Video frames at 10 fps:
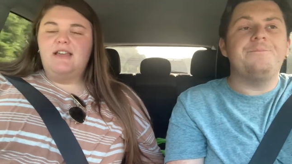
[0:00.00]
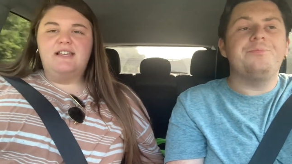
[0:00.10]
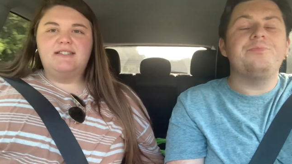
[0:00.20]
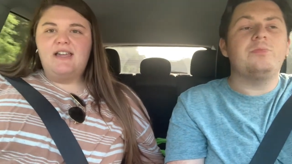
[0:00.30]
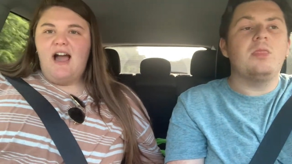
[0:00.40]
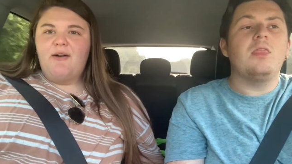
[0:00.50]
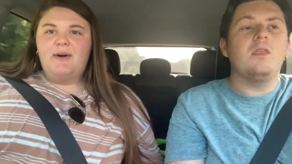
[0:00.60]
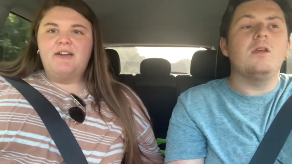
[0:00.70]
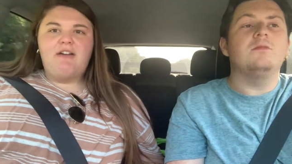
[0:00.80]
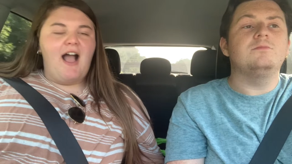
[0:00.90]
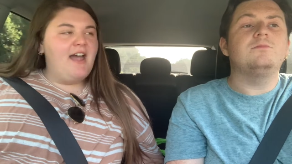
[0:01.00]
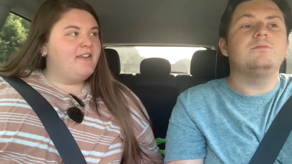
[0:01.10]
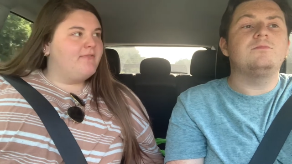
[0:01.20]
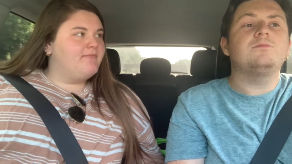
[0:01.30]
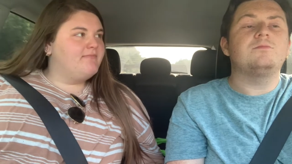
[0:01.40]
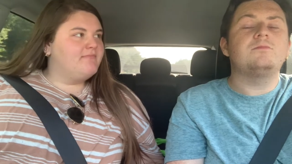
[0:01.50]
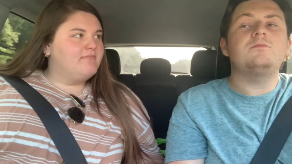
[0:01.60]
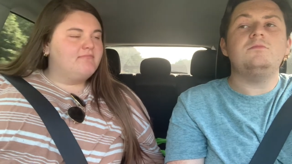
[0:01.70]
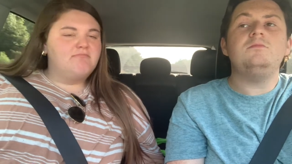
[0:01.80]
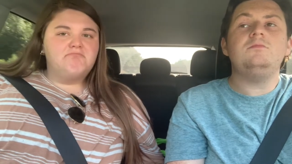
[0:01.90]
Speaker 1: easy highway ride.
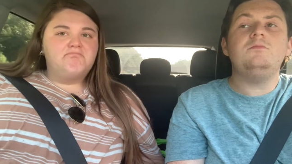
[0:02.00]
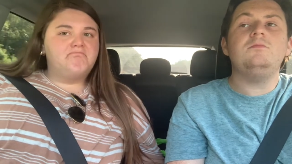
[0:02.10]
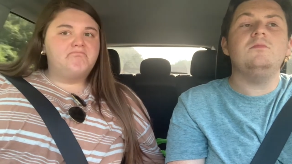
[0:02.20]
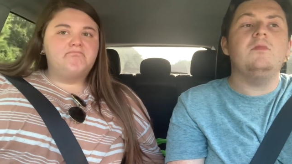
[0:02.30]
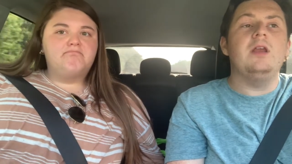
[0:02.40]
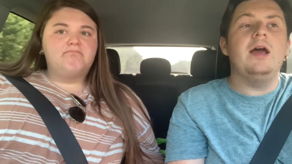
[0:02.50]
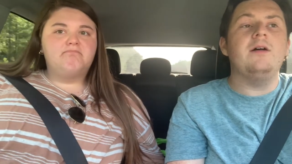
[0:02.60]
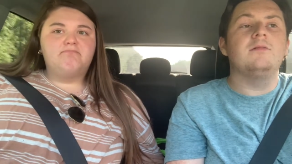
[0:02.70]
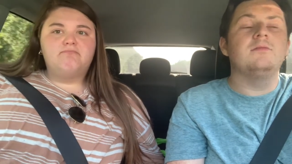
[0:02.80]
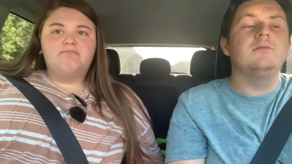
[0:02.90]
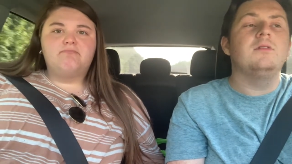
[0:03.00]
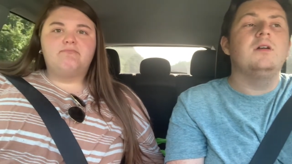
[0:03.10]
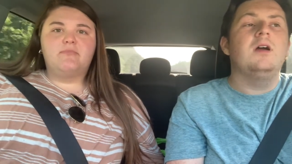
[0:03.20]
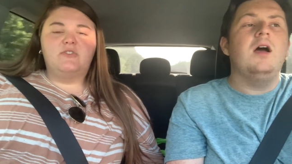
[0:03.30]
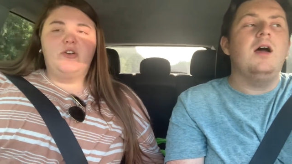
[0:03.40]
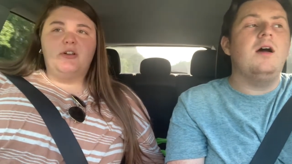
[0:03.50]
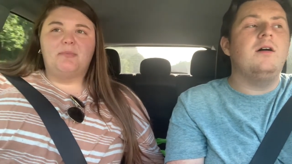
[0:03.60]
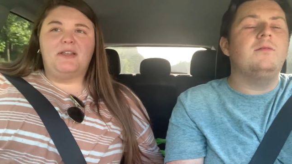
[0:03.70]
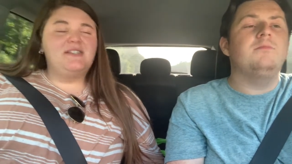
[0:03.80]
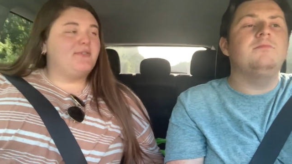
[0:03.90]
Yeah. No um,
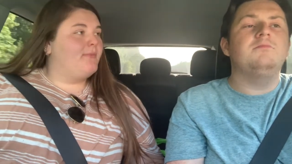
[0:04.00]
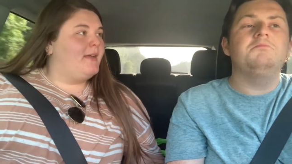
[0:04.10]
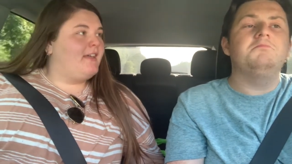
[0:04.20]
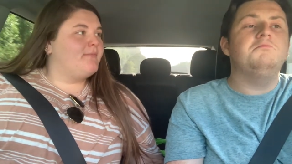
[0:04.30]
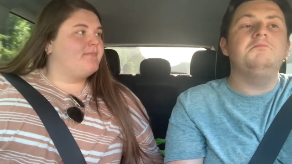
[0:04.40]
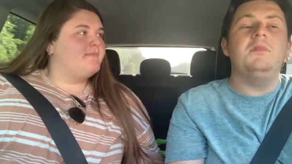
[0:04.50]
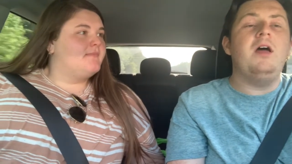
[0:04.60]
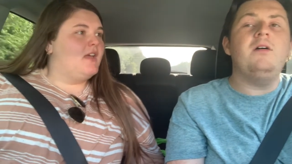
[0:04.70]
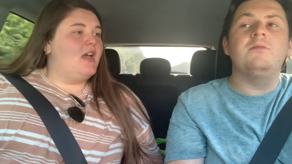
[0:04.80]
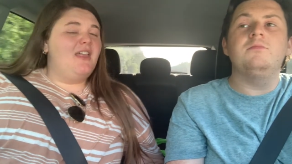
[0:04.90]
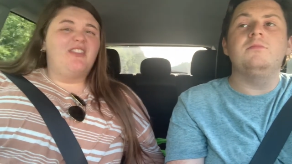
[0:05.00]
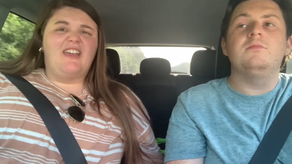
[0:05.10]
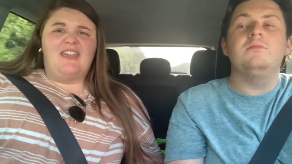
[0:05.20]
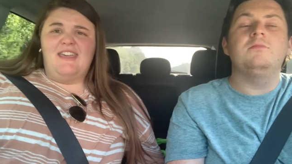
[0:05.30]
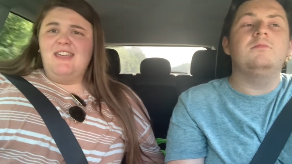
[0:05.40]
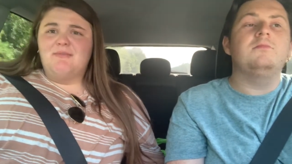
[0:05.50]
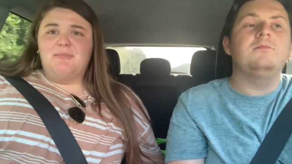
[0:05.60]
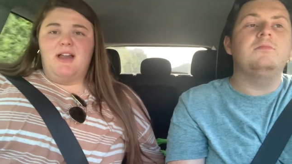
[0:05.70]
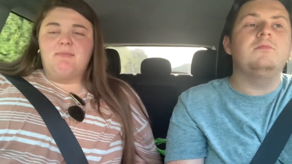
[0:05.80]
complaints from me. No. The heat, but I